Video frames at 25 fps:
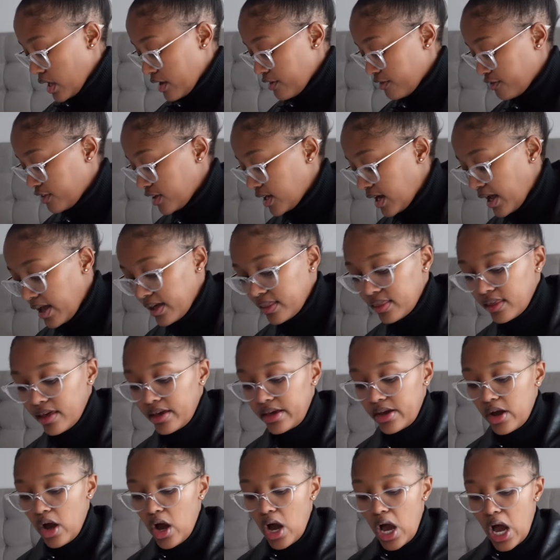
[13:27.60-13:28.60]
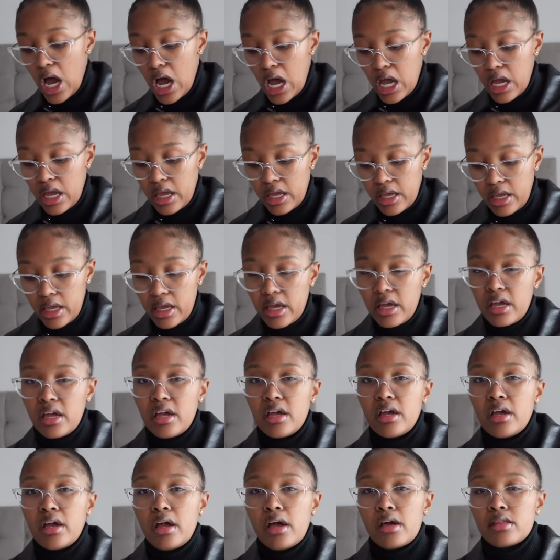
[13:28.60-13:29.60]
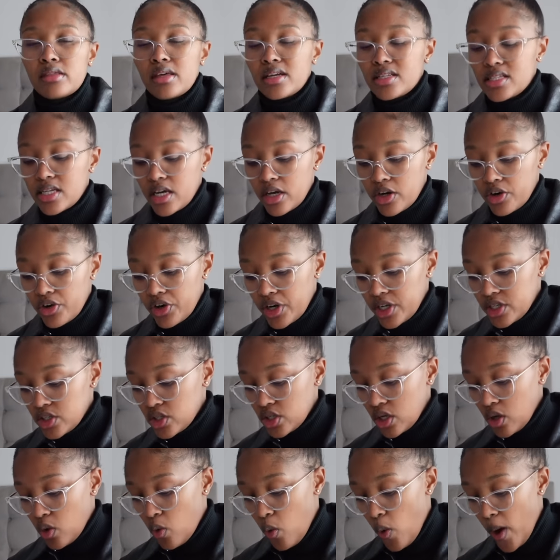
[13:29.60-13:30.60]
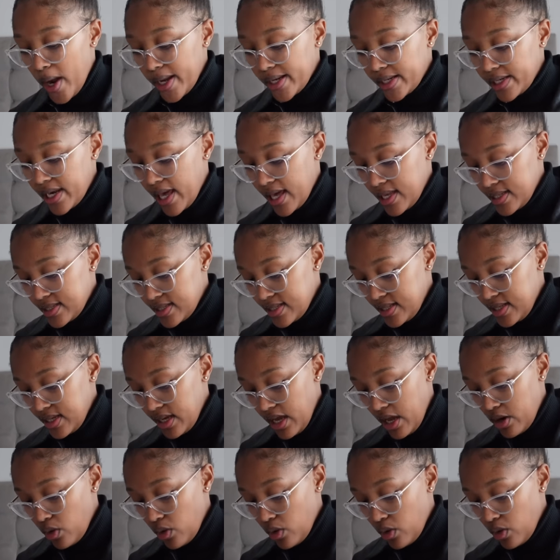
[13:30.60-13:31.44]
I feel like they are, they decorate quite nicely.